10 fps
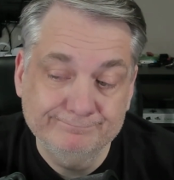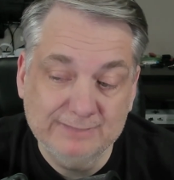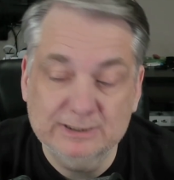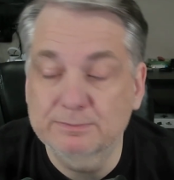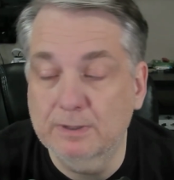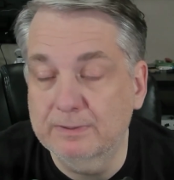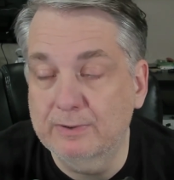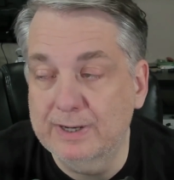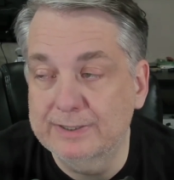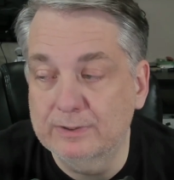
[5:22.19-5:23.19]
That's probably
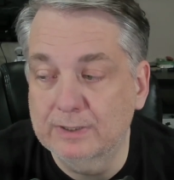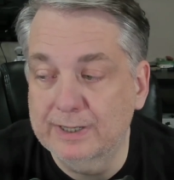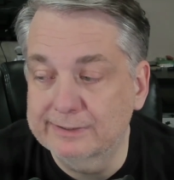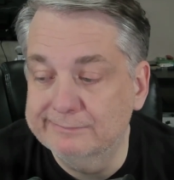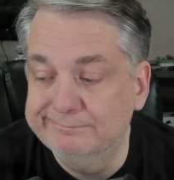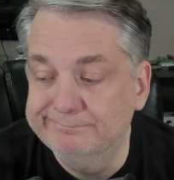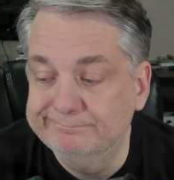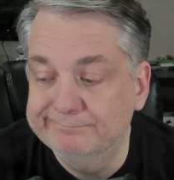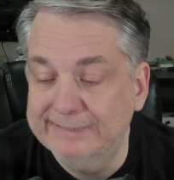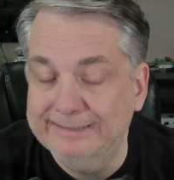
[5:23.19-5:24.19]
why I don't like them.
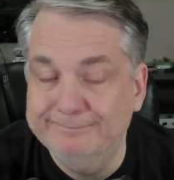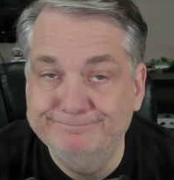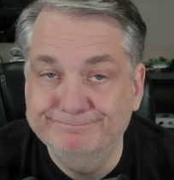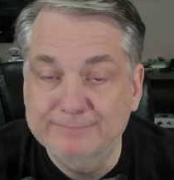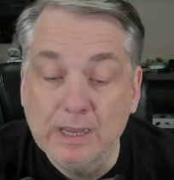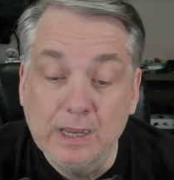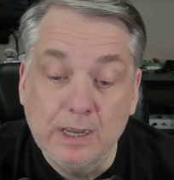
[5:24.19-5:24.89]
Yeah.